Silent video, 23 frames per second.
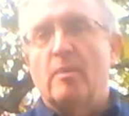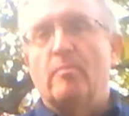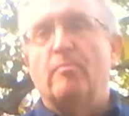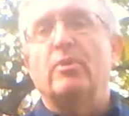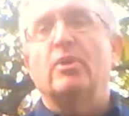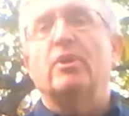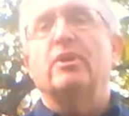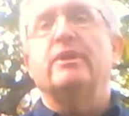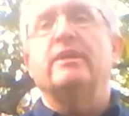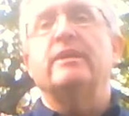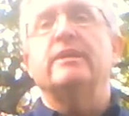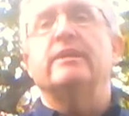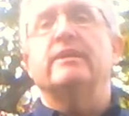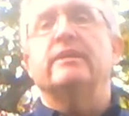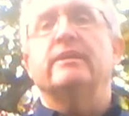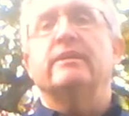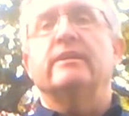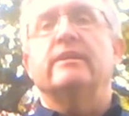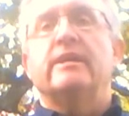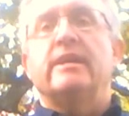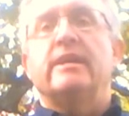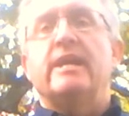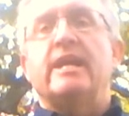per
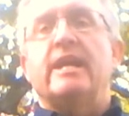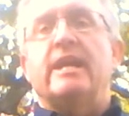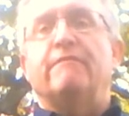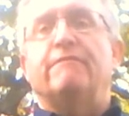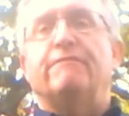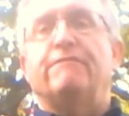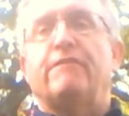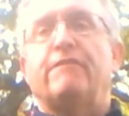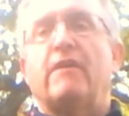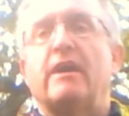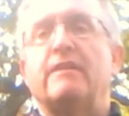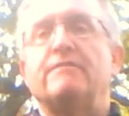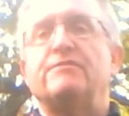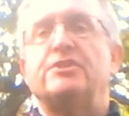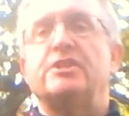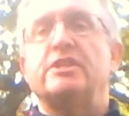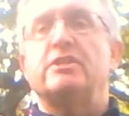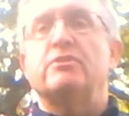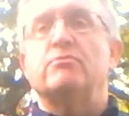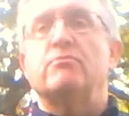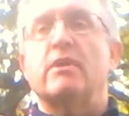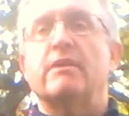year in 5G